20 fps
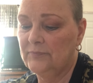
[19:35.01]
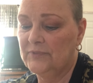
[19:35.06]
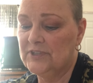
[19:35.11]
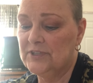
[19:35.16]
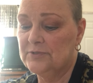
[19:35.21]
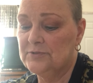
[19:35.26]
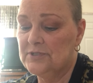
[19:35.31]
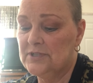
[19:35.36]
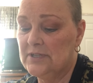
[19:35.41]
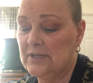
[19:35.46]

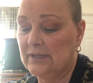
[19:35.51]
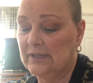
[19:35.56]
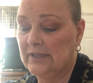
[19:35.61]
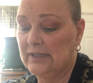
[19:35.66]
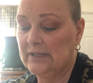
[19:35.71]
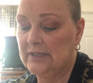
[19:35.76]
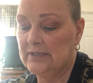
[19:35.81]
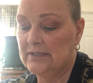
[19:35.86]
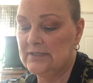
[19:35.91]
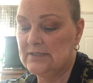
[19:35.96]
So
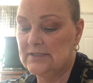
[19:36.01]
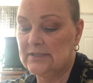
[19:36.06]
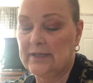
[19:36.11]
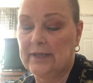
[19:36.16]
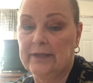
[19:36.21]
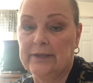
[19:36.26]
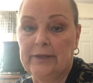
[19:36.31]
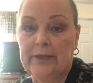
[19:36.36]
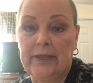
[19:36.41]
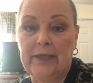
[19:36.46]
tonight is
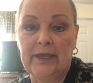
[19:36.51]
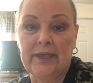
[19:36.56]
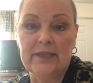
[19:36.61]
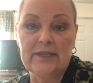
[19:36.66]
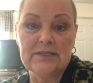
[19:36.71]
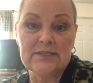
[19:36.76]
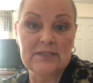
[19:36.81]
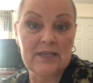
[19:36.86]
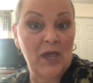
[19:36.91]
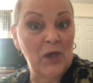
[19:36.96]
Ella
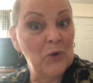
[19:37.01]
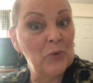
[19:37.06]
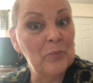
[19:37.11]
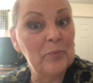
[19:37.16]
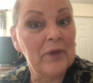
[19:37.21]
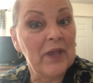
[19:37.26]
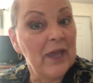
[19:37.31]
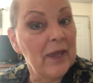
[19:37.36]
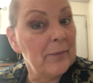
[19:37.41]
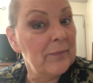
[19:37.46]
Kate's
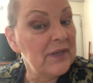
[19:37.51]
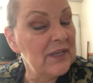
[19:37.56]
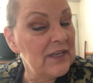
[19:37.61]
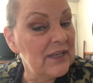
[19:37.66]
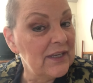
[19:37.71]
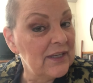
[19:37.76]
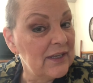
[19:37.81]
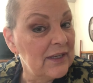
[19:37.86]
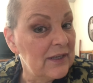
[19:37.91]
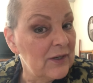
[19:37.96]

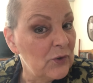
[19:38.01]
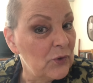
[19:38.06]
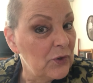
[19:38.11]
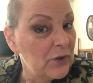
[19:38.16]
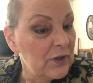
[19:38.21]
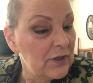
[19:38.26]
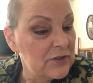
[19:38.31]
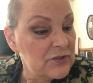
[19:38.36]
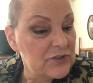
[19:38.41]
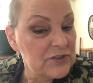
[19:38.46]
homecoming.
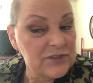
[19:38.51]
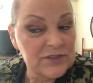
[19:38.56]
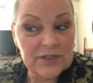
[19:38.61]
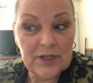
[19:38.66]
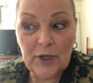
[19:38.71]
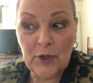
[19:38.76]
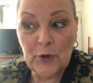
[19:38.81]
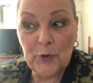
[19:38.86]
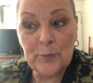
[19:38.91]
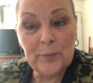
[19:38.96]
She's the
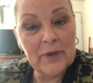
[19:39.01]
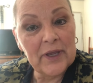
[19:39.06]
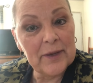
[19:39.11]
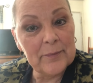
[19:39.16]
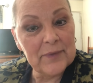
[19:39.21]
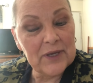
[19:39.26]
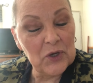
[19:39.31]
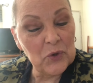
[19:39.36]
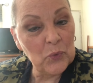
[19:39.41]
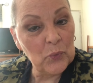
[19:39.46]

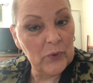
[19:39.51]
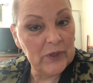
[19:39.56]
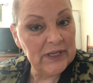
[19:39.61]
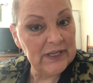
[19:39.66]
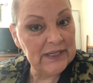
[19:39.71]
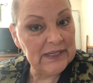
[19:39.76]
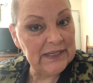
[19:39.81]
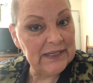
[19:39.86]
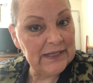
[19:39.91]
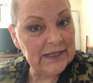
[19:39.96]
homecoming
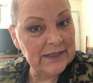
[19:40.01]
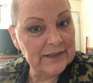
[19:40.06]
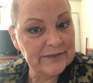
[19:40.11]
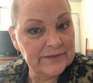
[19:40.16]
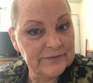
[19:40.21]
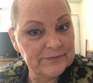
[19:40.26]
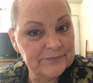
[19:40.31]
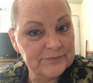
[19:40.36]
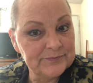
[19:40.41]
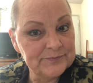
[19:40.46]
queen,
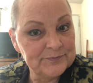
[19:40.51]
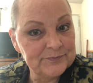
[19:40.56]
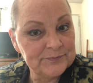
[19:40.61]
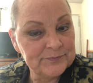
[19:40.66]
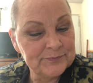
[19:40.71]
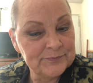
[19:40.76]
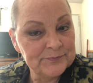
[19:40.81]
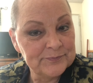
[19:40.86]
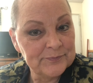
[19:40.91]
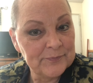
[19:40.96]

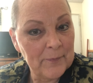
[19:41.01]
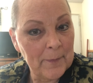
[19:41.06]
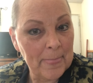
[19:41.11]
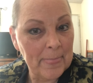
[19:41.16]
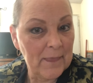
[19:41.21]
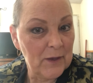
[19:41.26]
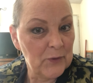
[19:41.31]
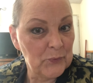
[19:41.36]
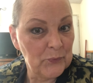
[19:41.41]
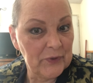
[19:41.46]

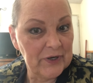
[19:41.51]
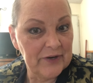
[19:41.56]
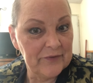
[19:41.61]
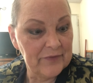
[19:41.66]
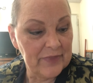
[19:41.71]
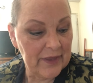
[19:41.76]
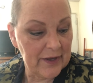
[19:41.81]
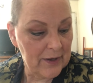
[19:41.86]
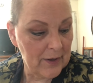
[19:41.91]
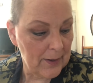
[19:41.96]
or whatever
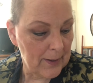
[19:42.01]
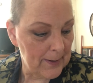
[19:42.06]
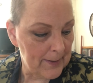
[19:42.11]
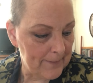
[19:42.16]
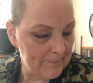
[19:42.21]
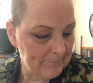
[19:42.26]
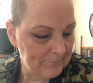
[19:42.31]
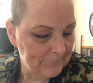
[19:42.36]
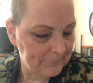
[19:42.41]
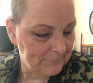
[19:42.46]
they call
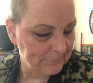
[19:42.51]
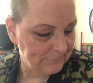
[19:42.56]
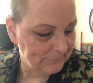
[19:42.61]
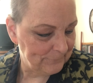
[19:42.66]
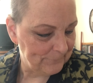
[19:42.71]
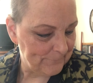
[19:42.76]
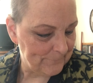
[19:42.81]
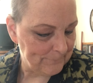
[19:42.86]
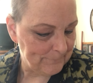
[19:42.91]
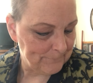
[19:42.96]
them.
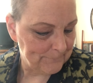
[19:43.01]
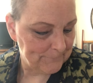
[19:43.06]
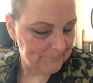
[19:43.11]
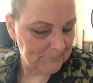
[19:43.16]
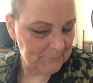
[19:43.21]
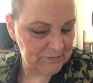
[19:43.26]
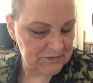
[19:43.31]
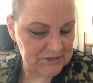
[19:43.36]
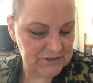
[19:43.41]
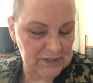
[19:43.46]

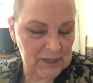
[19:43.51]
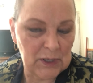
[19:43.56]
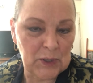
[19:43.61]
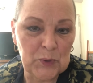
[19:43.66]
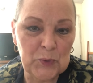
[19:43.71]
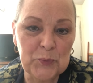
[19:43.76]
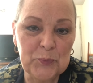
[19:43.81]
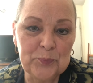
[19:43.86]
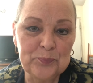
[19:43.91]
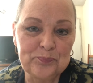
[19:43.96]

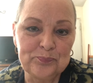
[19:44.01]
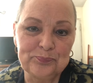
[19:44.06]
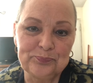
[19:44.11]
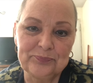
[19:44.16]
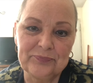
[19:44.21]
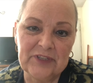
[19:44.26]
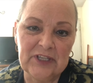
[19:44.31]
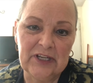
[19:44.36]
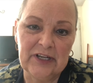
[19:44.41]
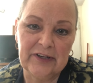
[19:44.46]
So,
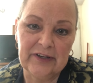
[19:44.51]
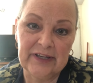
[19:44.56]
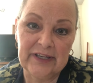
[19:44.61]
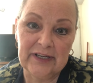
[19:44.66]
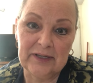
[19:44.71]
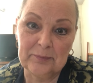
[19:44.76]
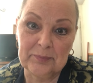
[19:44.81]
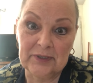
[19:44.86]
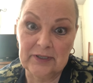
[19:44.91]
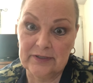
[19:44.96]
you know, I
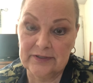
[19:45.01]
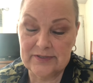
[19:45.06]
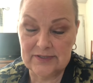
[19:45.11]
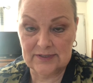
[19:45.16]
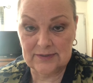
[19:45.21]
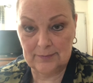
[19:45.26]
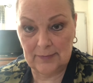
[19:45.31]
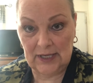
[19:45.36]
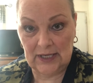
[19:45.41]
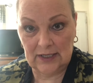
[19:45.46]
had to put on
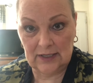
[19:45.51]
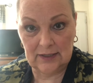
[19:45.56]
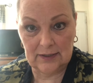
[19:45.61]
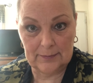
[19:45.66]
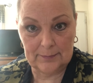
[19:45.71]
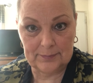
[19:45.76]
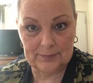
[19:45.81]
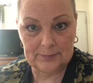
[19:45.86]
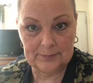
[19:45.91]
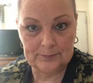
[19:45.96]
some
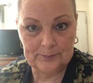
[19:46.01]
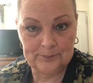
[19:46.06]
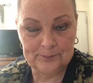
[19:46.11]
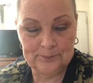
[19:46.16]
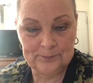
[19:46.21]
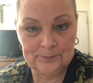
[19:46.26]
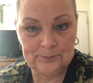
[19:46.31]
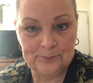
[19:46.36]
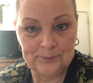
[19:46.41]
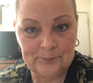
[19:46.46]
makeup.
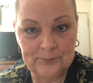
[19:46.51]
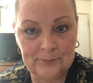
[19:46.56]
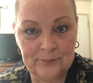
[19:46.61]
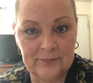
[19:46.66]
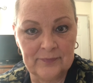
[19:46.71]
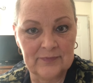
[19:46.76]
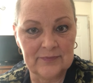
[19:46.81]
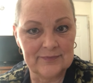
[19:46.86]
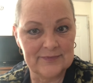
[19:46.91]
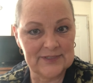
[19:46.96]

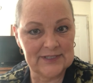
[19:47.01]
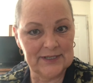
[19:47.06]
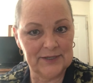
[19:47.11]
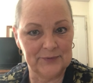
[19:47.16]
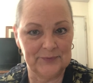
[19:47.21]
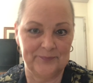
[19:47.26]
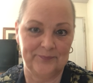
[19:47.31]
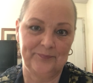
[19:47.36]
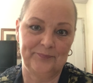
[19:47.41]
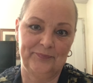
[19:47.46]

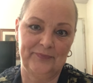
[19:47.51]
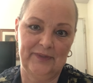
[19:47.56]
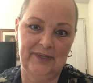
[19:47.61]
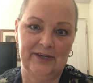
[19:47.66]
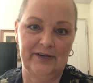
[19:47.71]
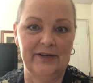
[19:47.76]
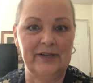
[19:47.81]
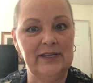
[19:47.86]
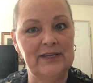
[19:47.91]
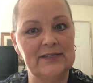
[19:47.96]
So,
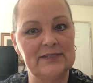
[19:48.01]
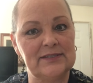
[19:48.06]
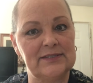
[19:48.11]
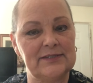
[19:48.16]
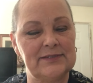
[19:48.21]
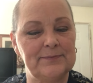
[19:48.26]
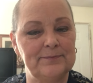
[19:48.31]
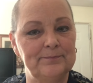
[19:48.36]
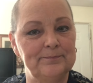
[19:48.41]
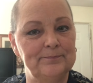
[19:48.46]
there it is.